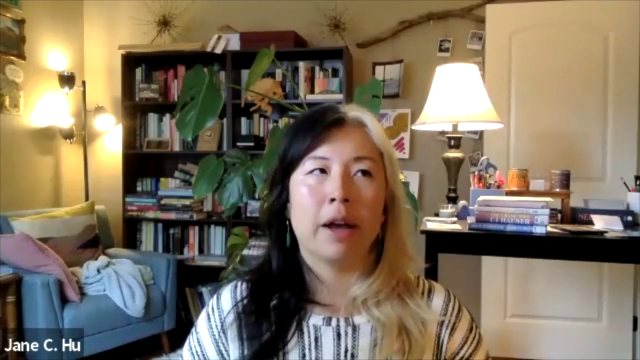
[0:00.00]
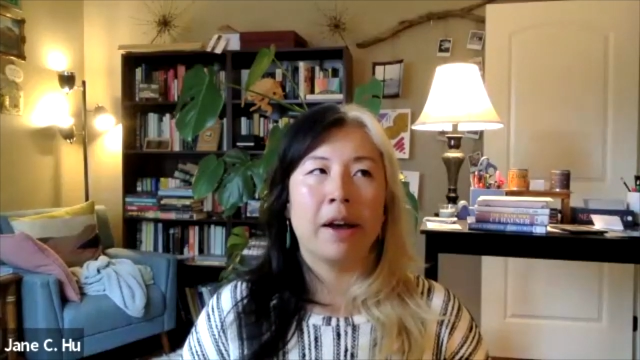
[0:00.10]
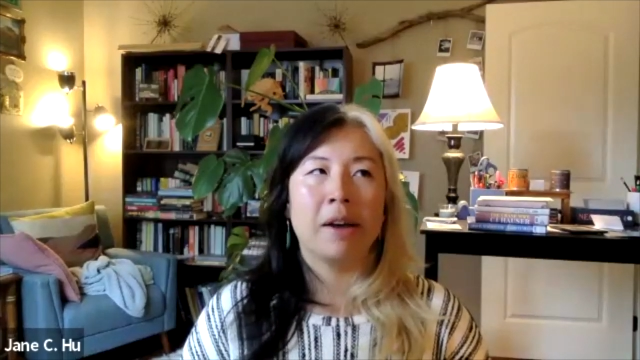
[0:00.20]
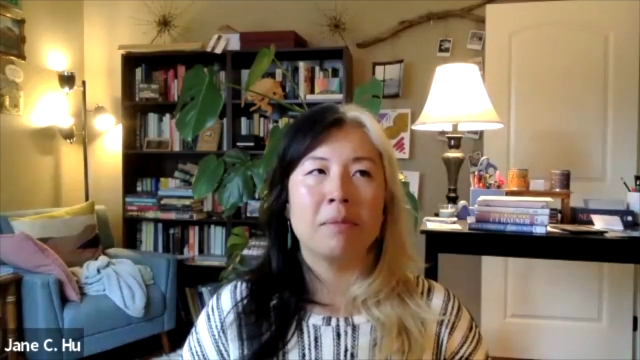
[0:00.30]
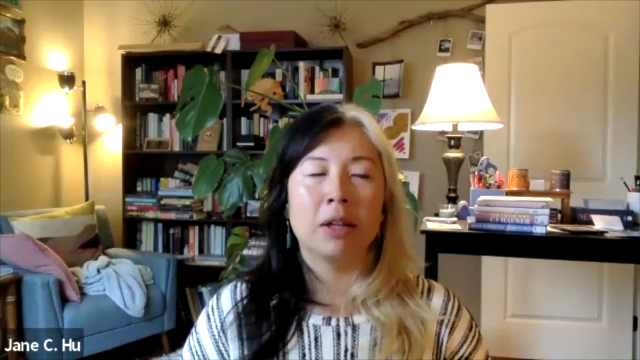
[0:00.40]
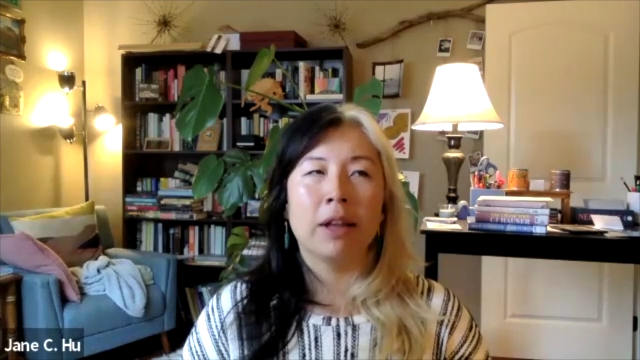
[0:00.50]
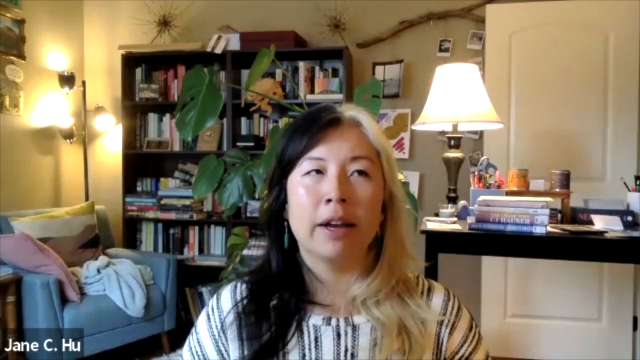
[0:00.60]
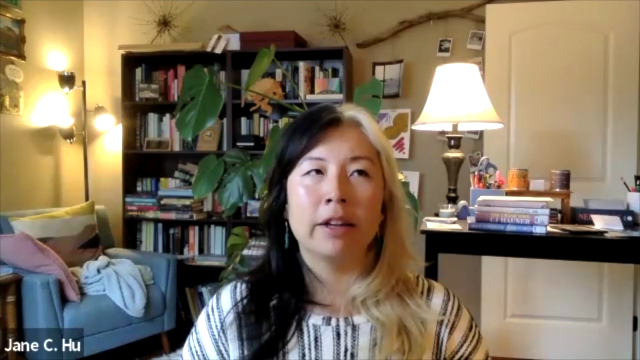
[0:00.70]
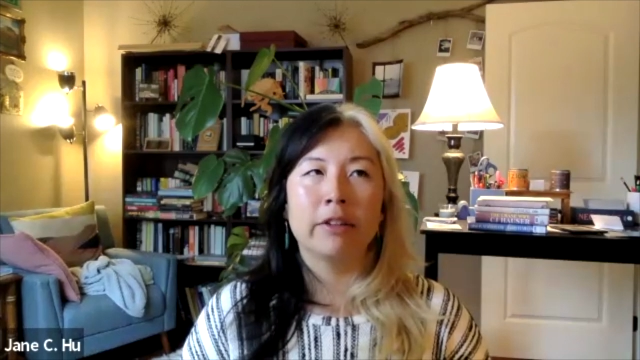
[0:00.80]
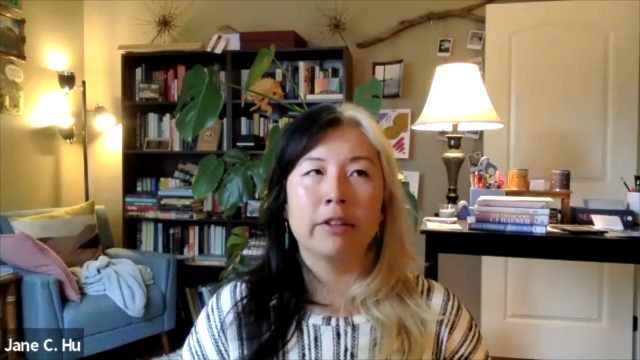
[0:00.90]
a
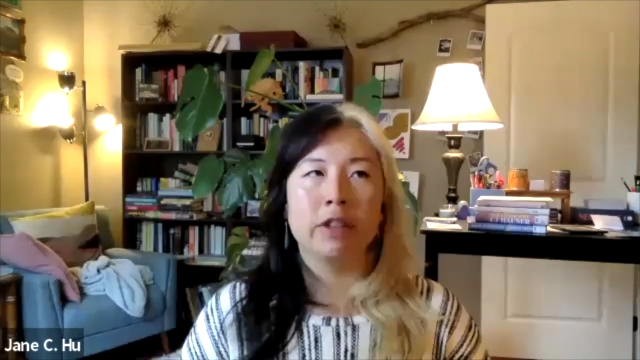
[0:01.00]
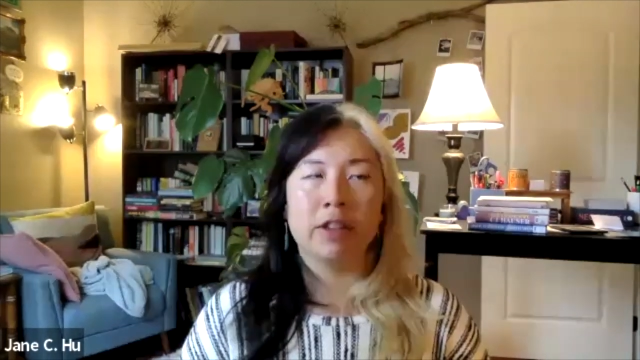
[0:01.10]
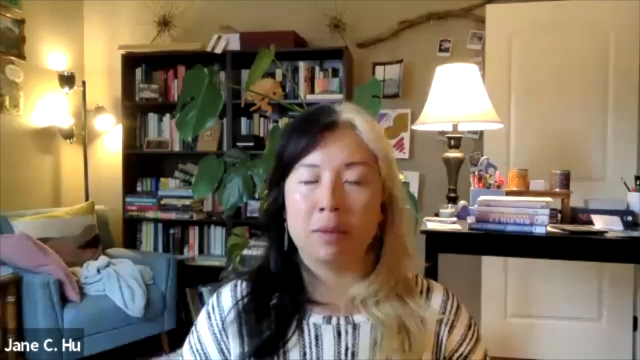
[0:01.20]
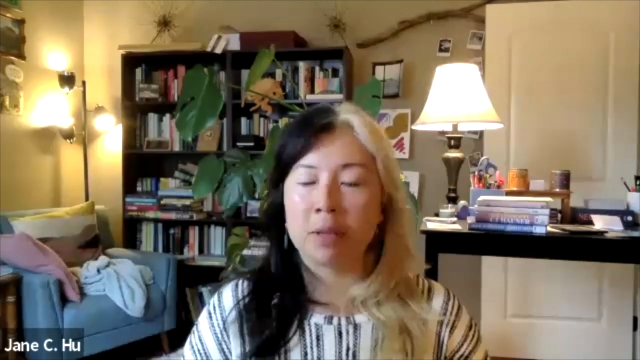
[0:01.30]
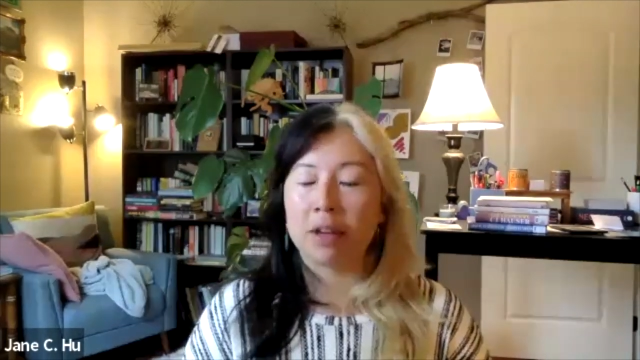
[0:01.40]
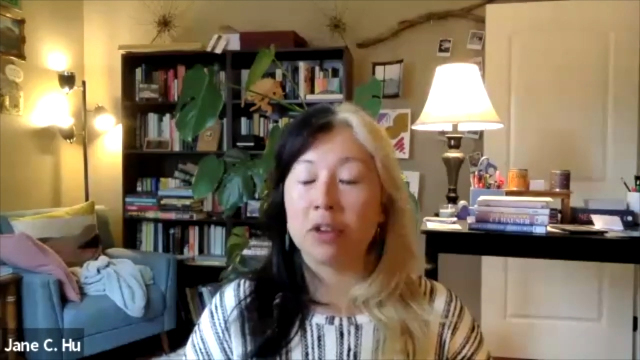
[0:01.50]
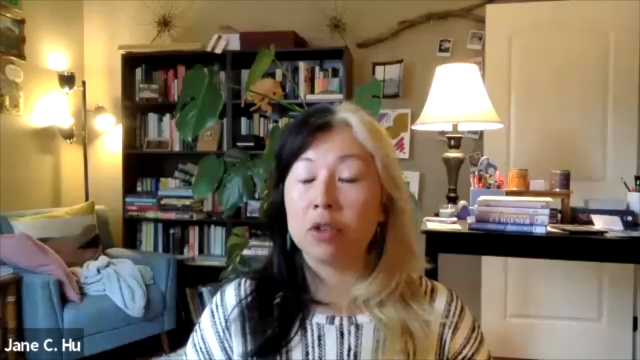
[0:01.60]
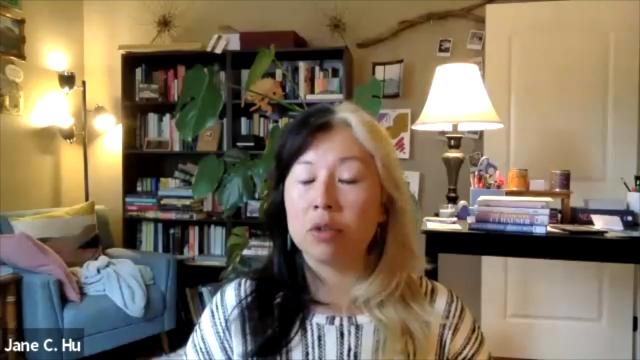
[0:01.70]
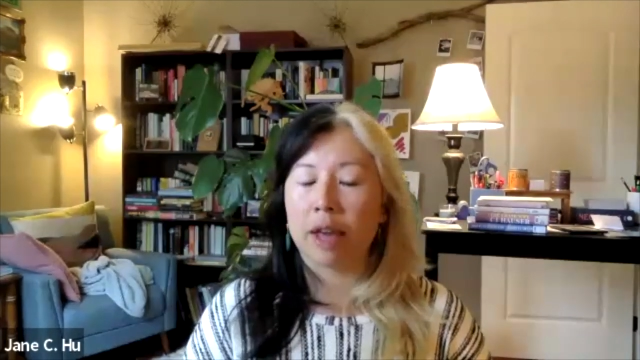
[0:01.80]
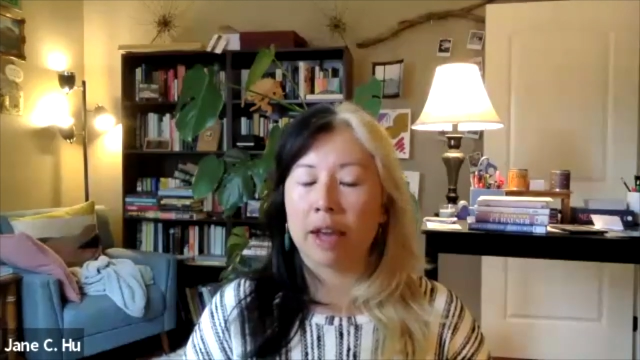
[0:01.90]
lot of the teams that
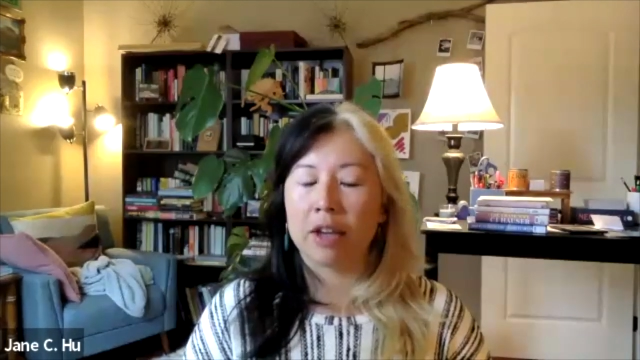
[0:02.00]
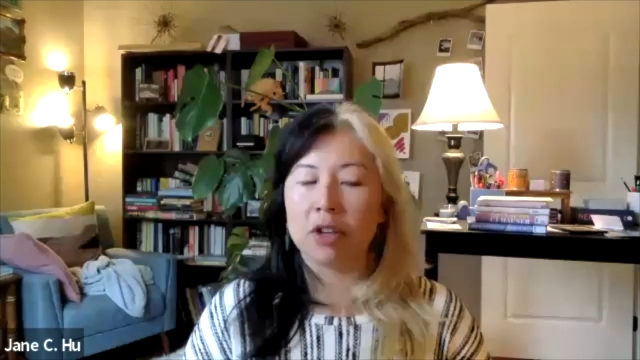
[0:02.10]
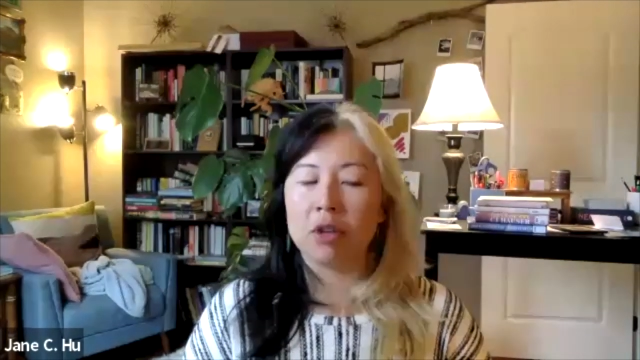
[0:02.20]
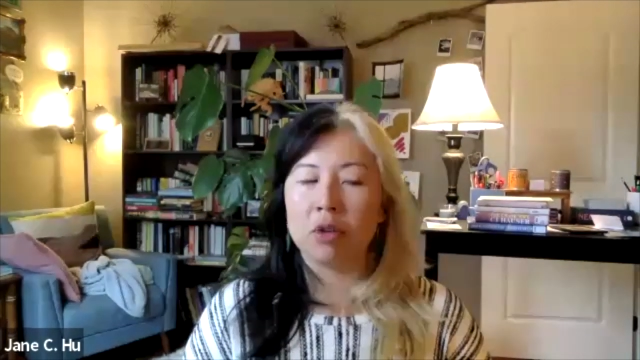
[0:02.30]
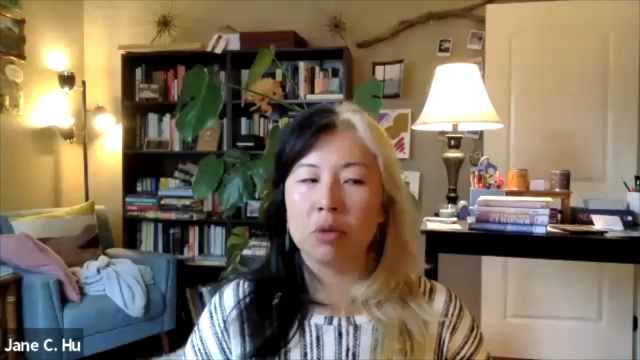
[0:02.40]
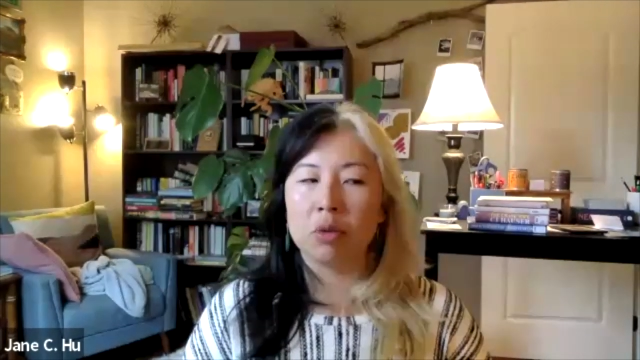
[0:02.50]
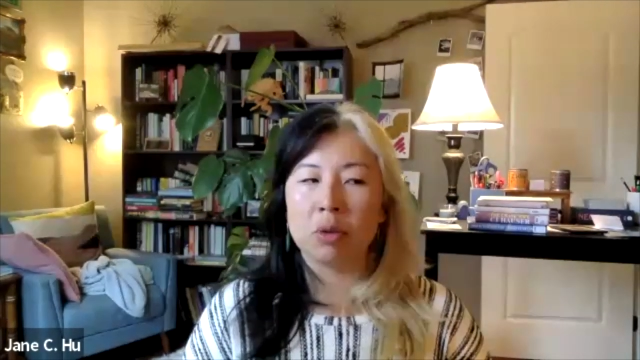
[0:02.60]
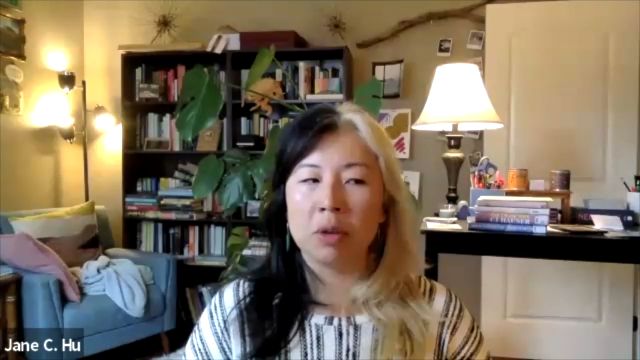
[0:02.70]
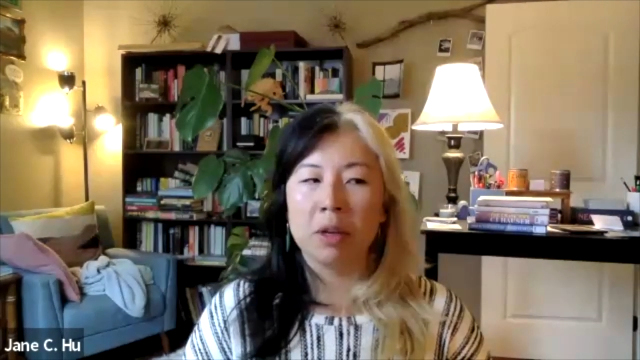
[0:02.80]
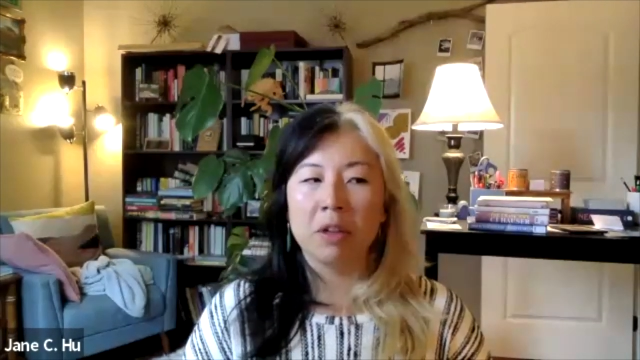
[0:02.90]
do that use